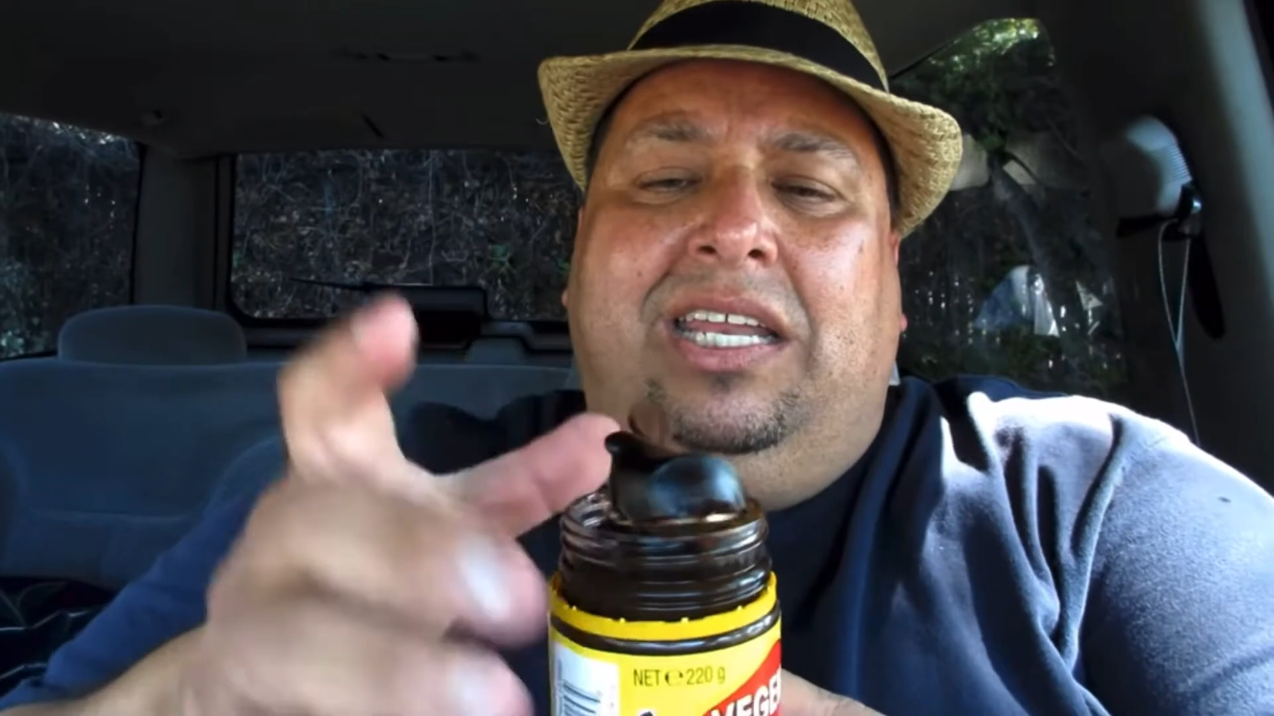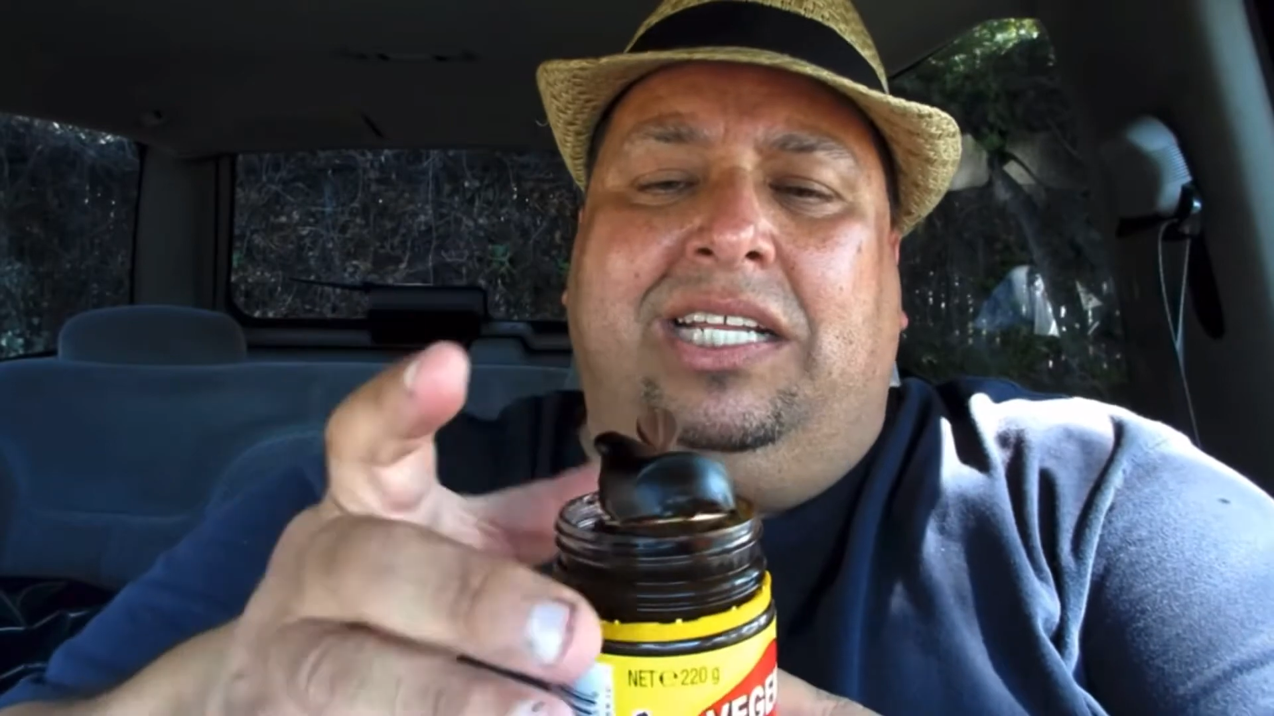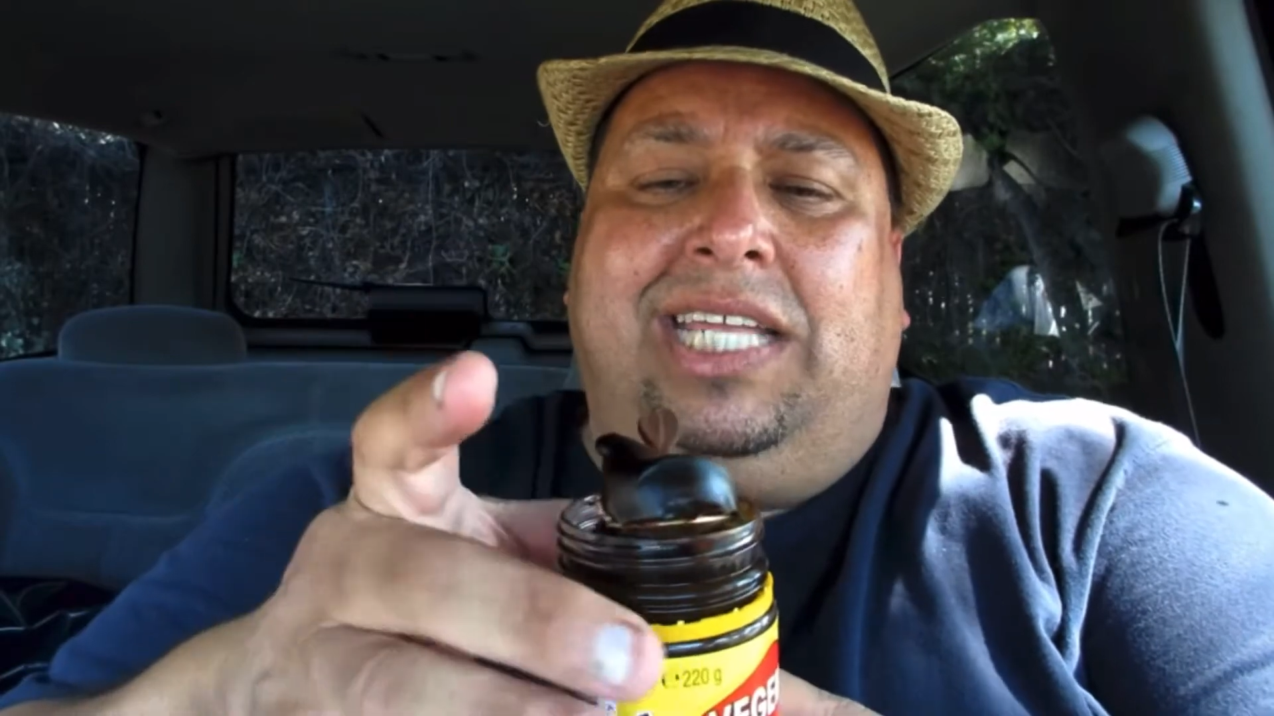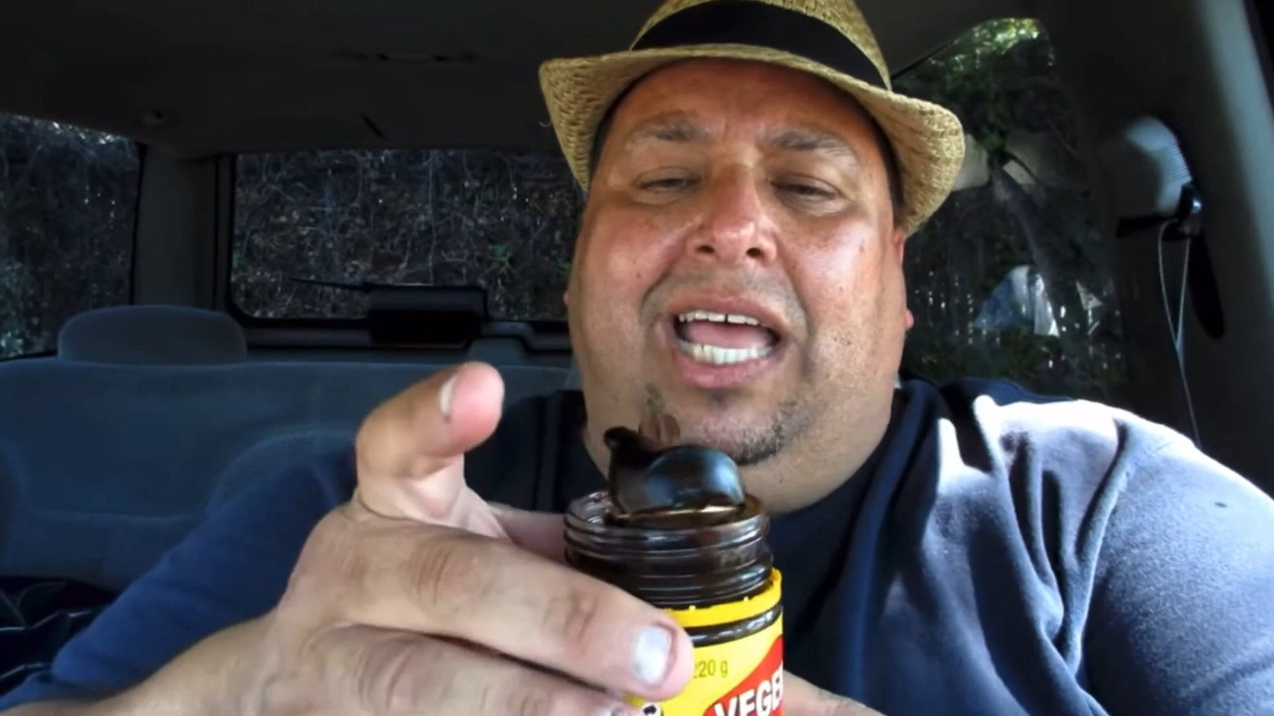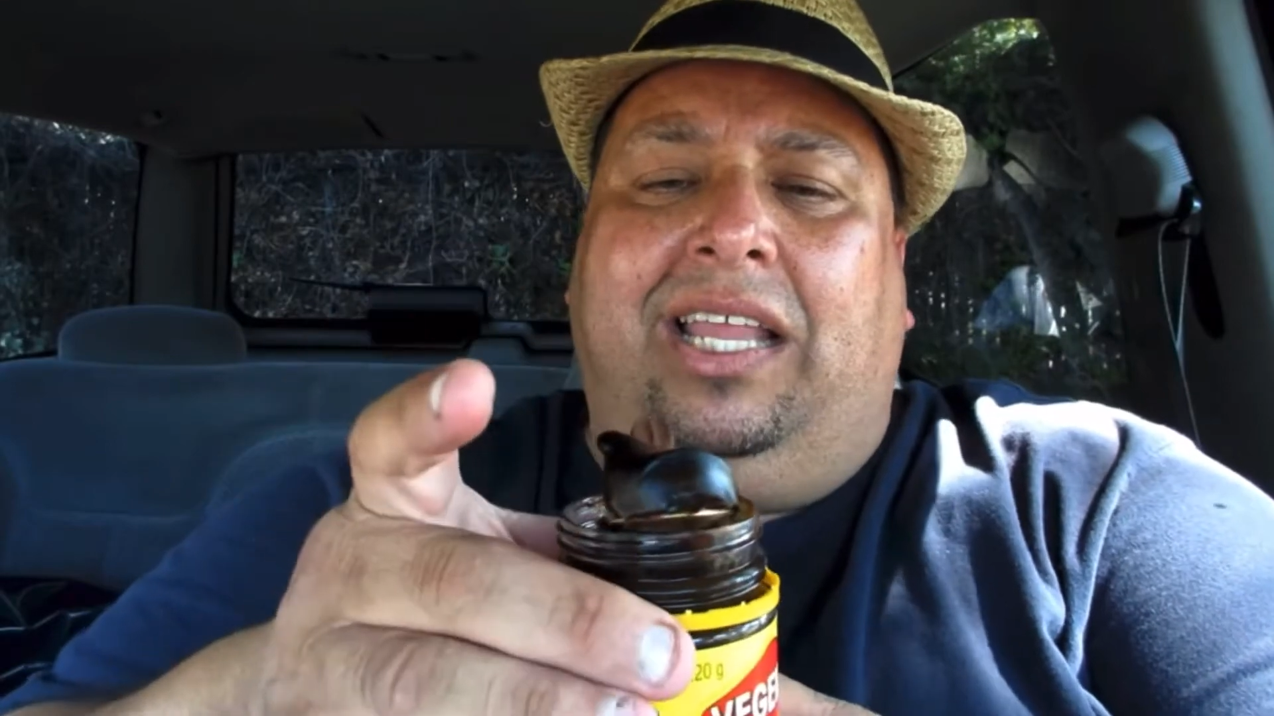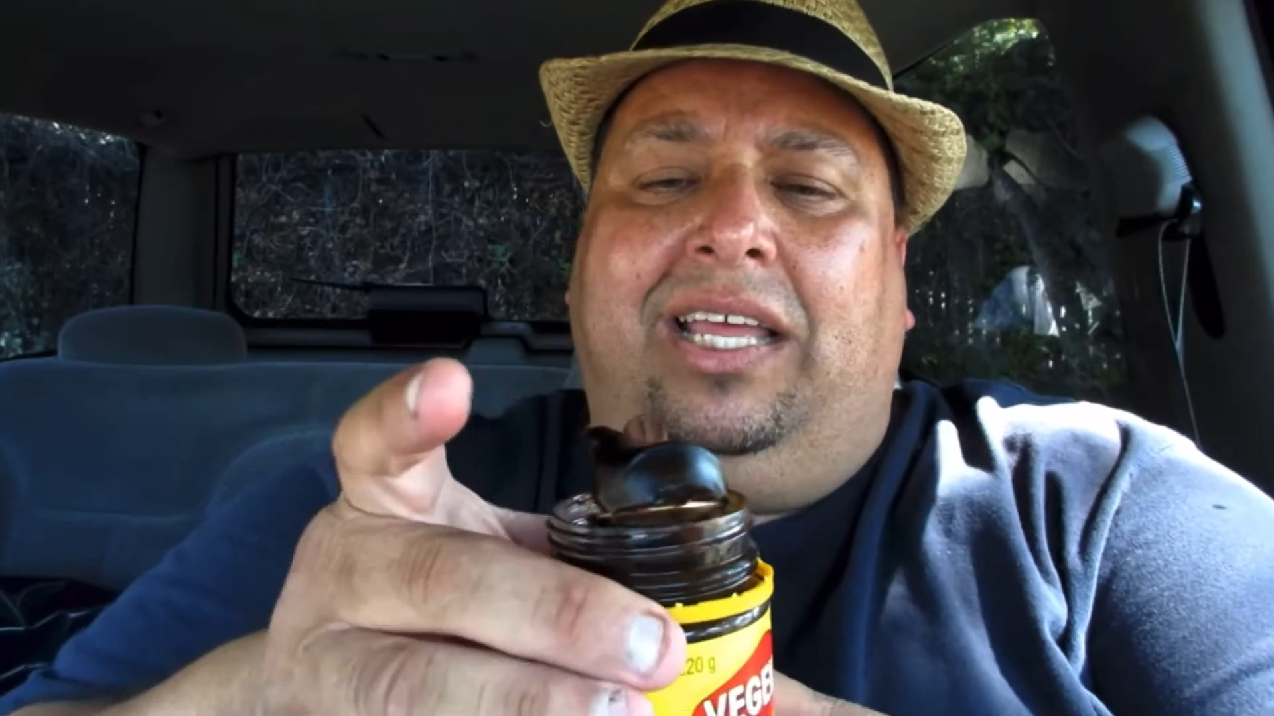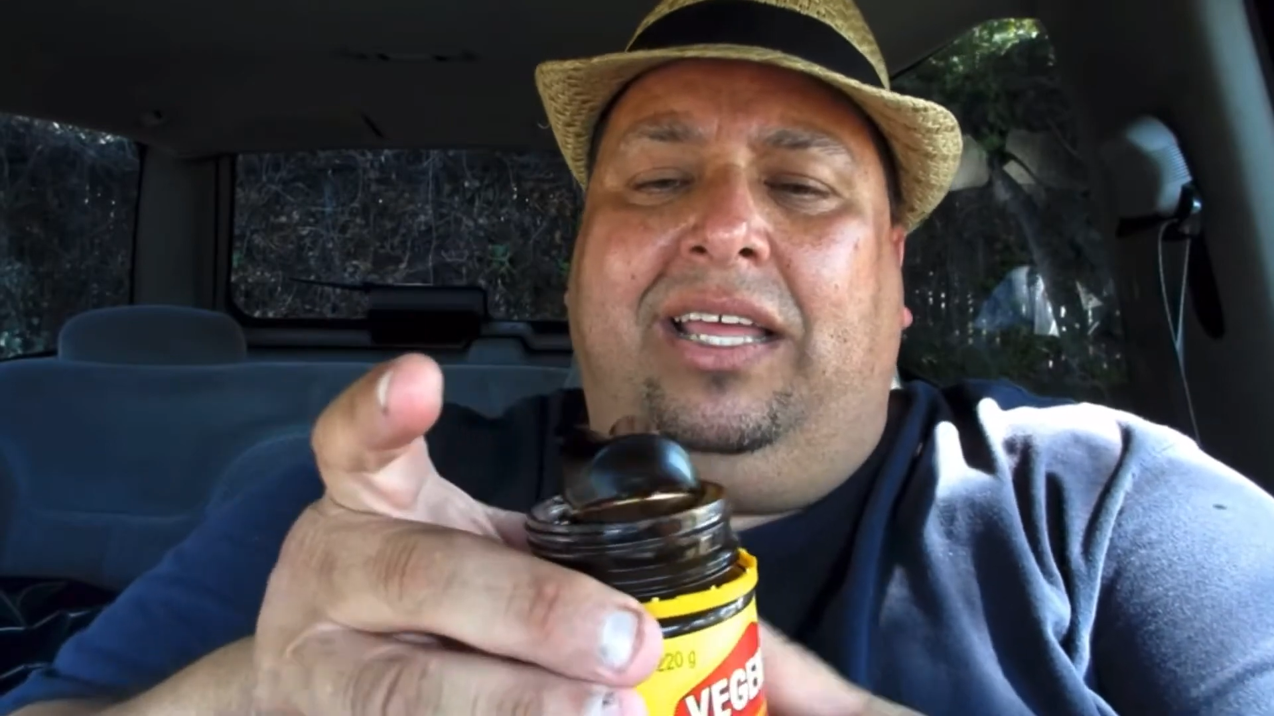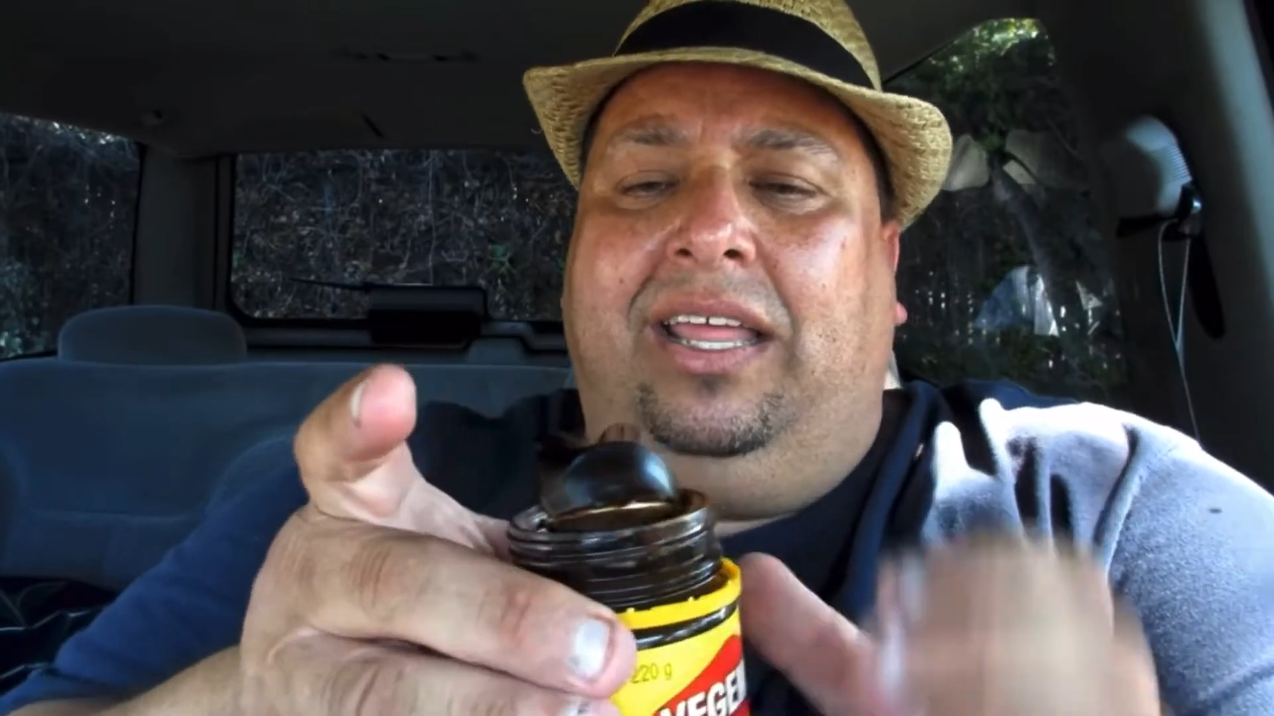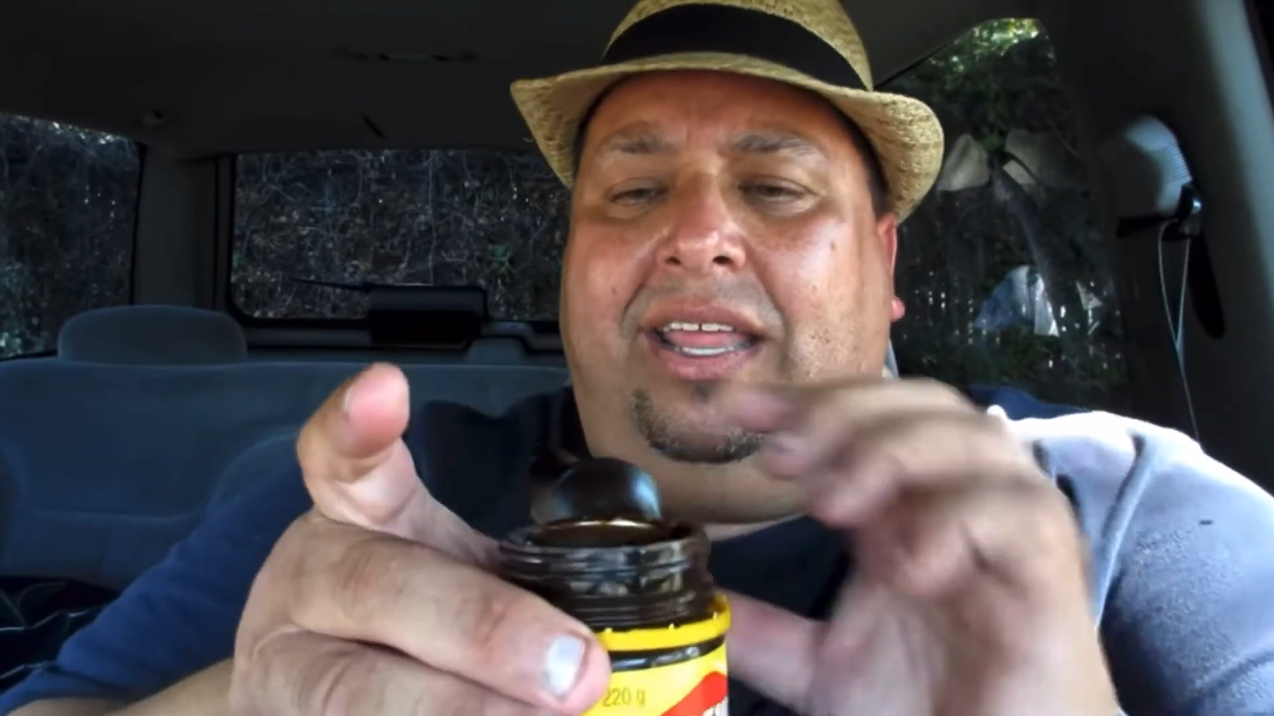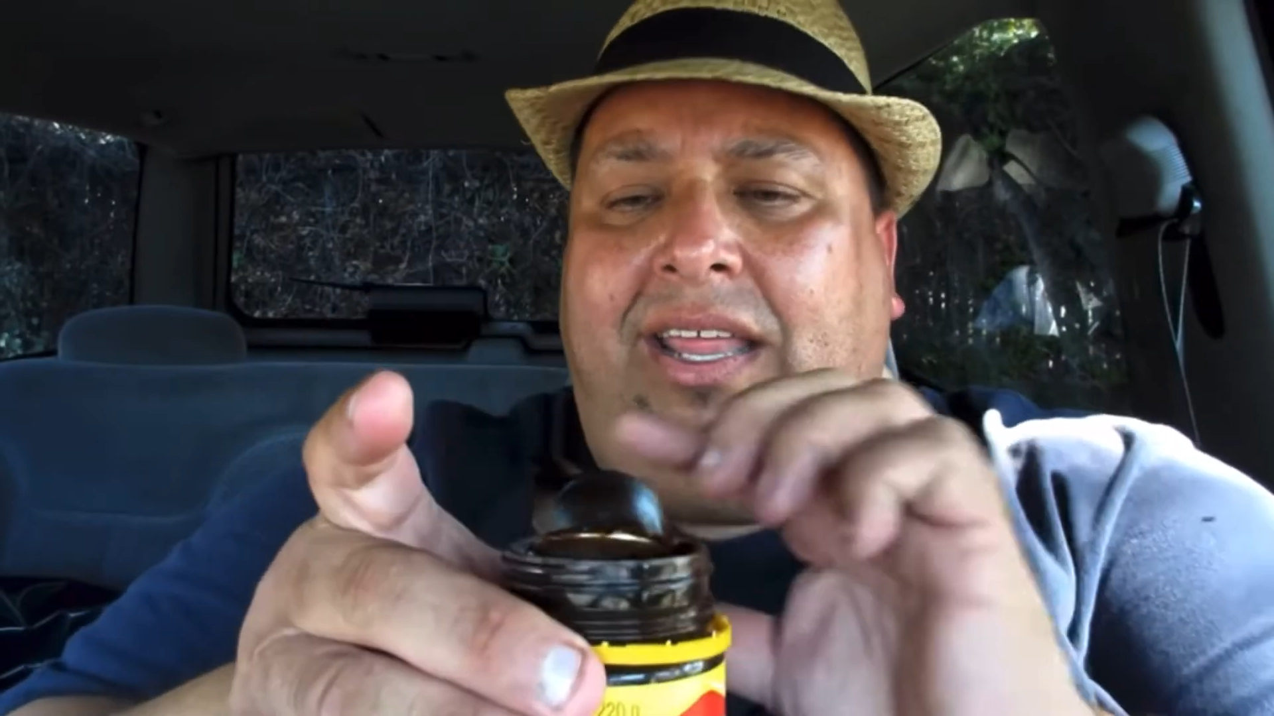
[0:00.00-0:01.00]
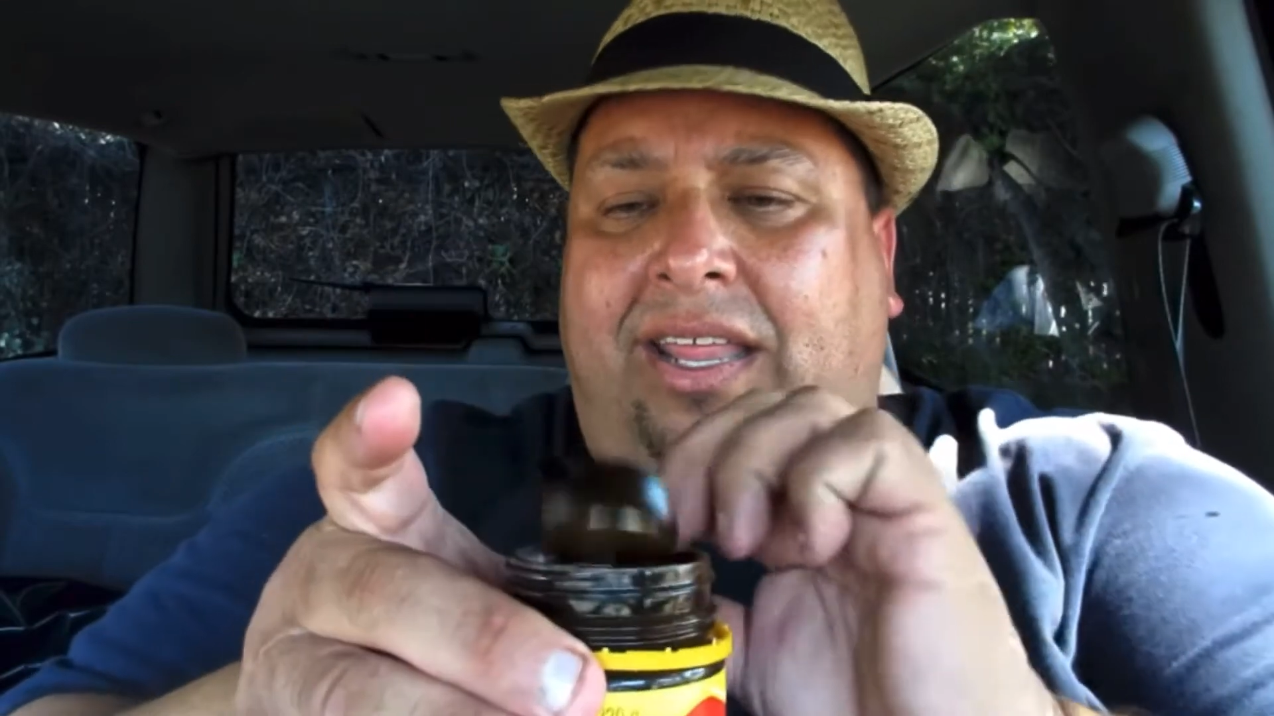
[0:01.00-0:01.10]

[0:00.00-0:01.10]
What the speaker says: Nutella.